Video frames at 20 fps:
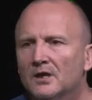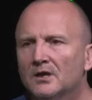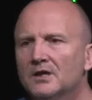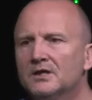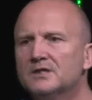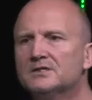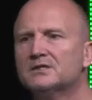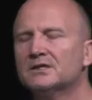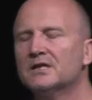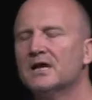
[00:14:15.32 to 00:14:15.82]

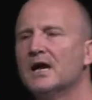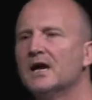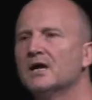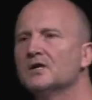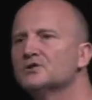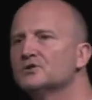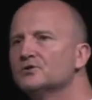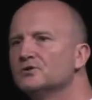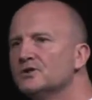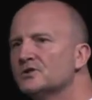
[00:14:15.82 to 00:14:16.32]
He's going to
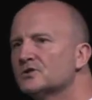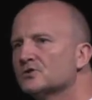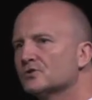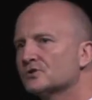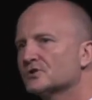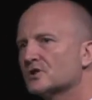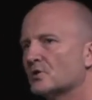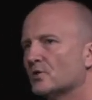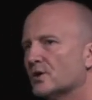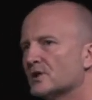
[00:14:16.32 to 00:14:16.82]
ask you these
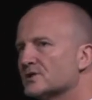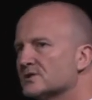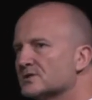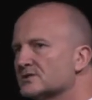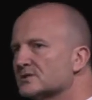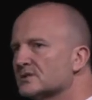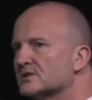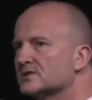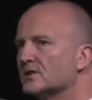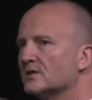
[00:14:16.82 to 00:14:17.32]
sorts of
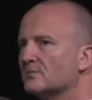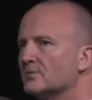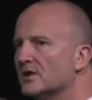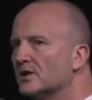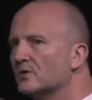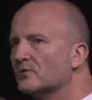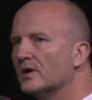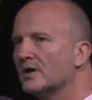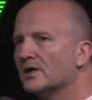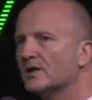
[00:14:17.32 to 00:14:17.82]
questions. There's going to be
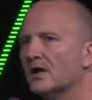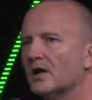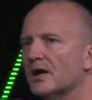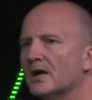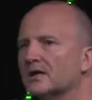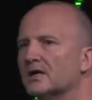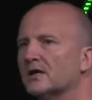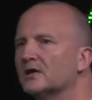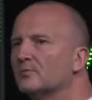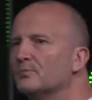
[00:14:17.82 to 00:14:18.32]
a greater
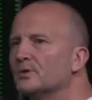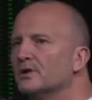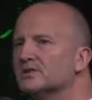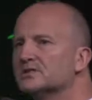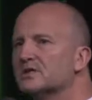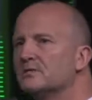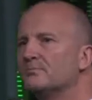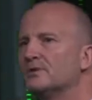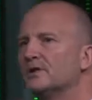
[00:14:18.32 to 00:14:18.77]
accountability.